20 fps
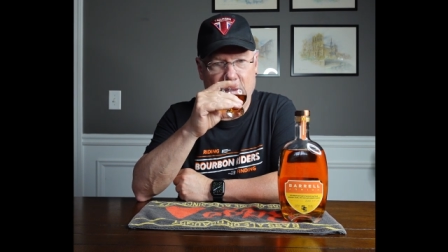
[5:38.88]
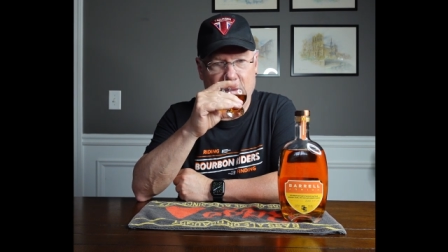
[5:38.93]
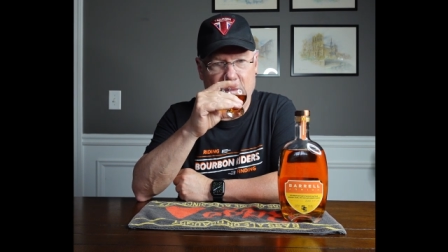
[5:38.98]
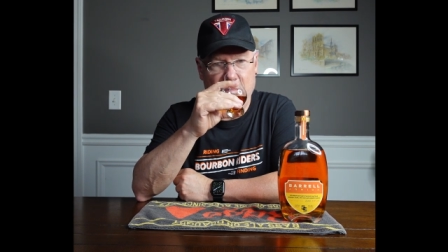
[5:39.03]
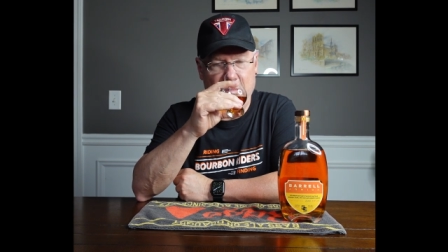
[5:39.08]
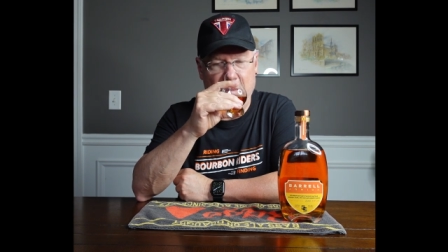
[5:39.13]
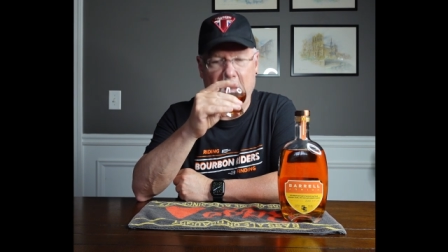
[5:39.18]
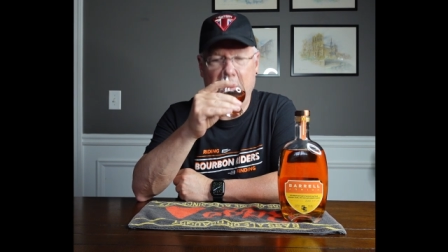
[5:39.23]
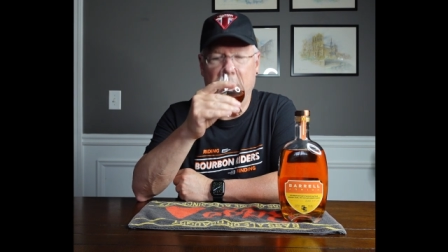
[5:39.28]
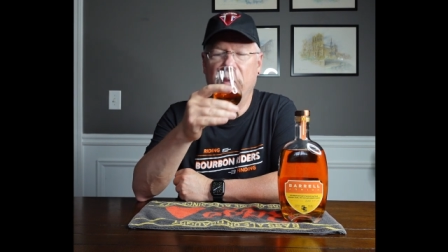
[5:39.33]

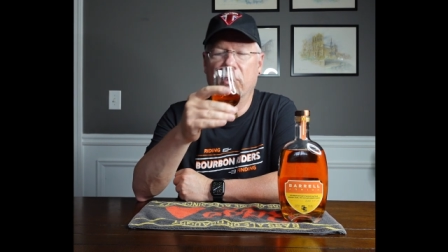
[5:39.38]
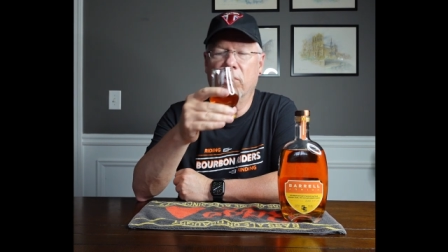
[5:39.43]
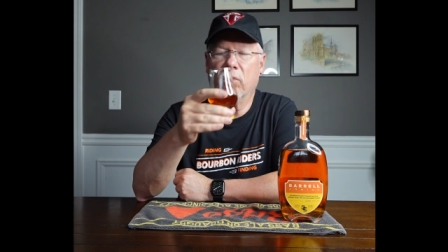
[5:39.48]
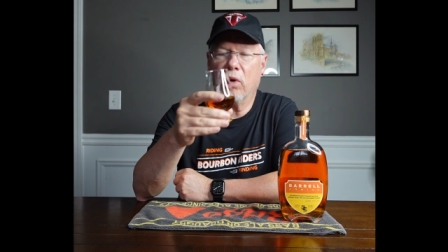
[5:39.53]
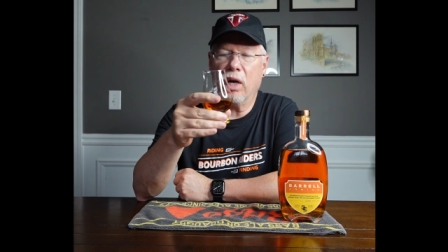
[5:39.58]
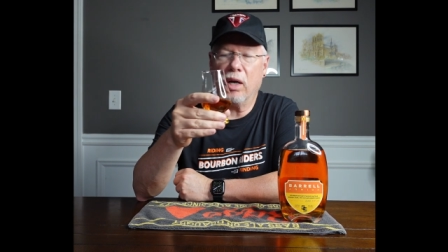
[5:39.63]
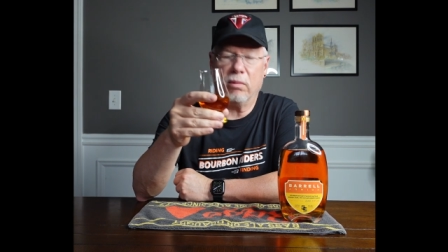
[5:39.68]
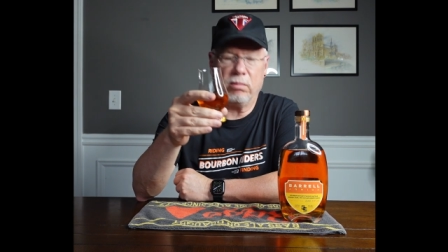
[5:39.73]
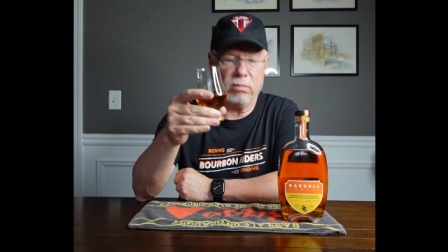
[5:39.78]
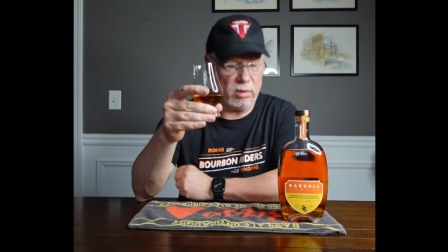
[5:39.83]
Maybe
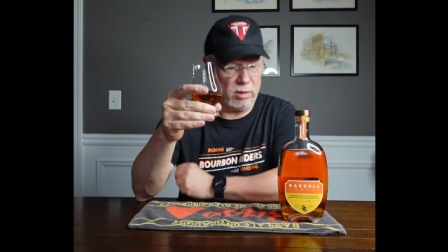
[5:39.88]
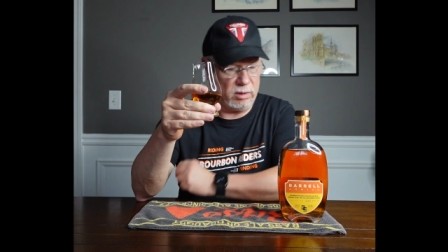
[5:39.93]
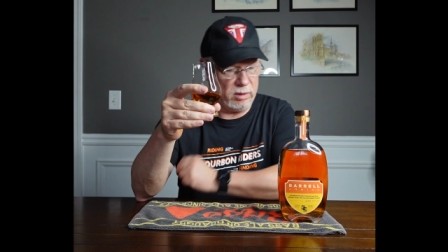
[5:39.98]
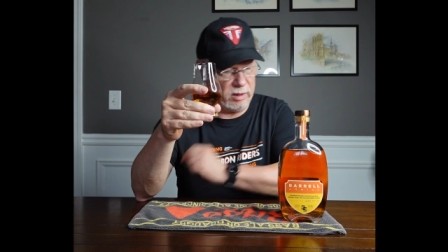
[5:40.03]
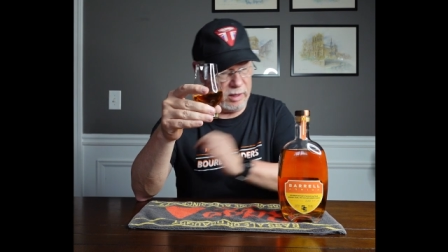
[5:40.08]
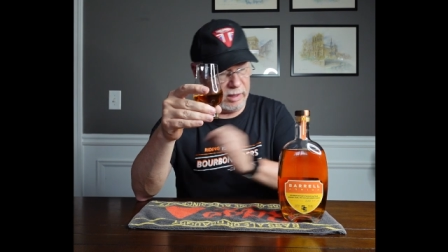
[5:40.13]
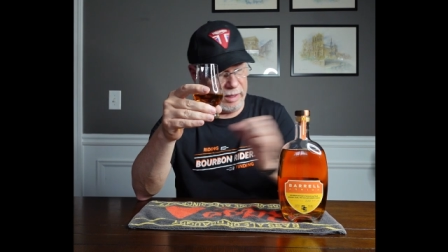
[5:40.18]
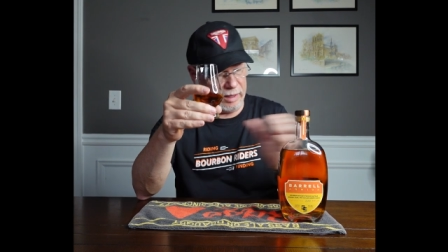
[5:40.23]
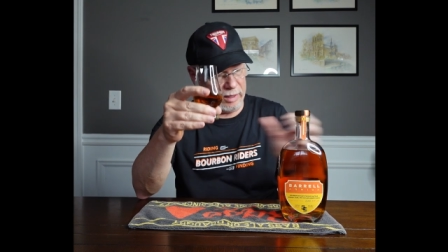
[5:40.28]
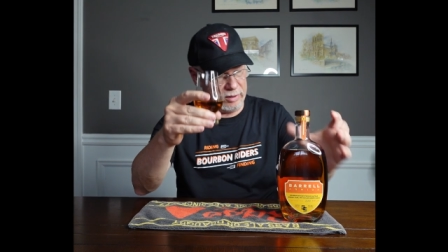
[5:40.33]
rum.
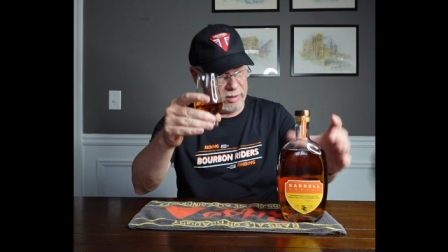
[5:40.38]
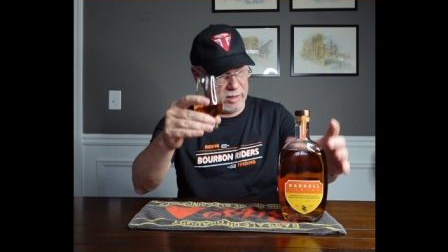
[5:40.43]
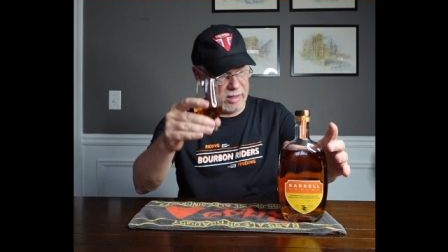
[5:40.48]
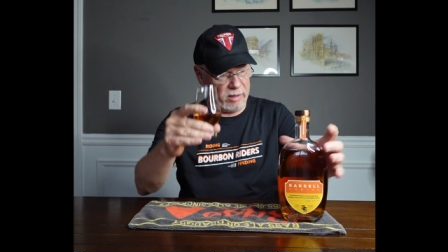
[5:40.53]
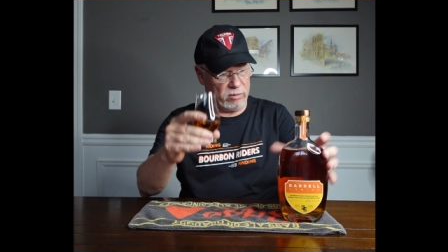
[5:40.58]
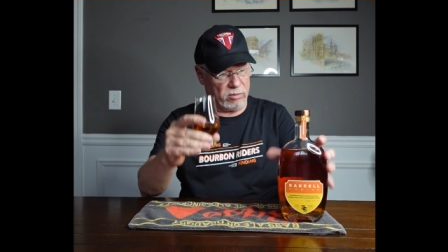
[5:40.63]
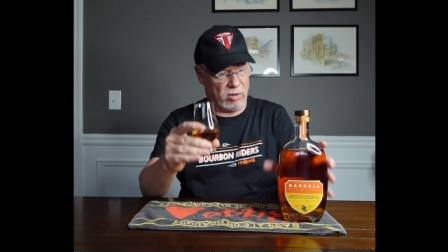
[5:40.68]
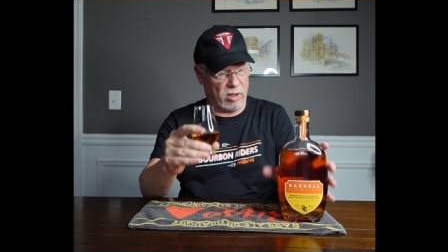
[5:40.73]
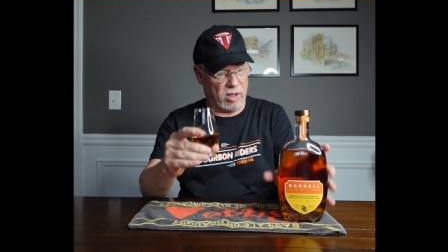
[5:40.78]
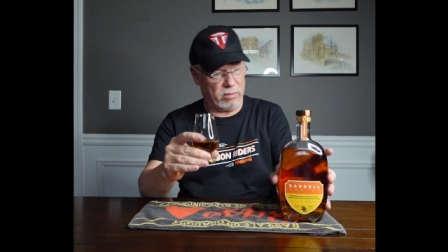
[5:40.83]
Didn't they
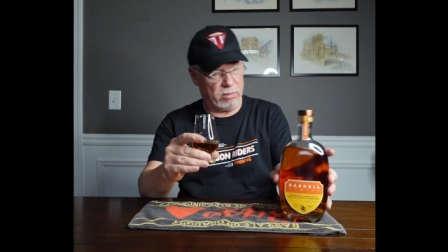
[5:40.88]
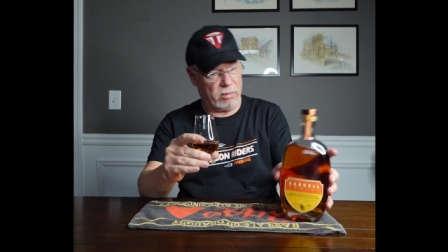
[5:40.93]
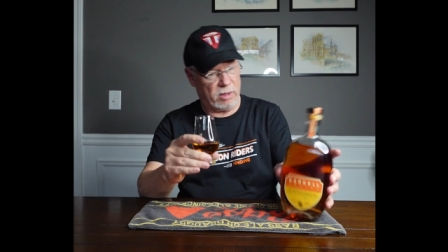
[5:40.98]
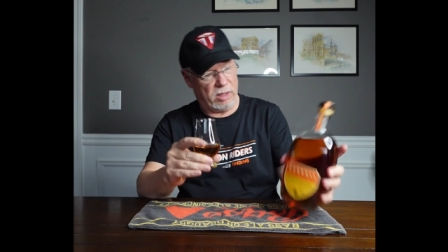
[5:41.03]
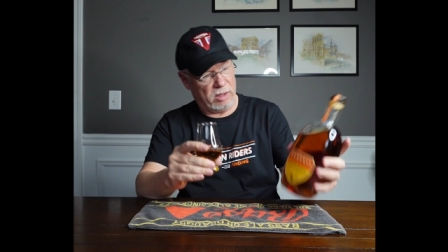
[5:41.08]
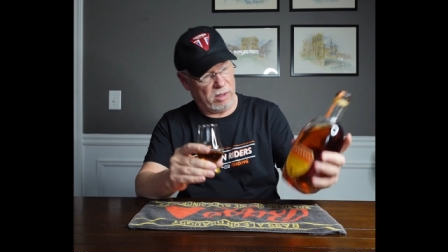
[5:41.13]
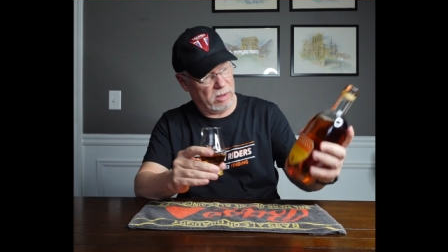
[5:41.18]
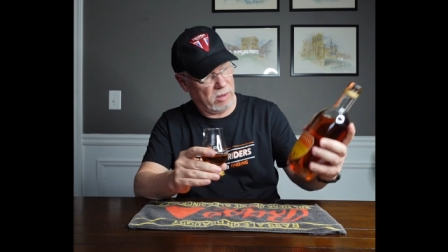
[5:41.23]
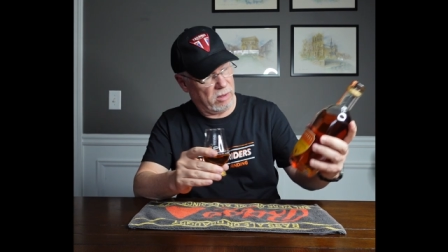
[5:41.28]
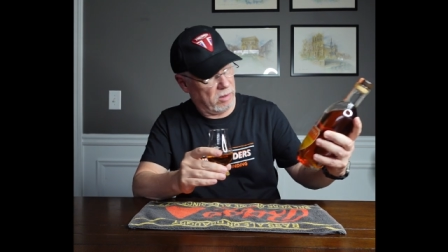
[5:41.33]
say
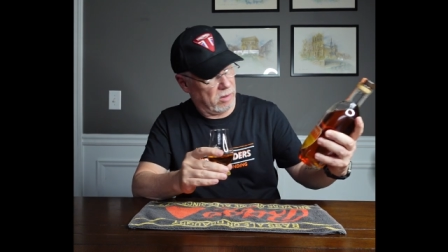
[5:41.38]
rum?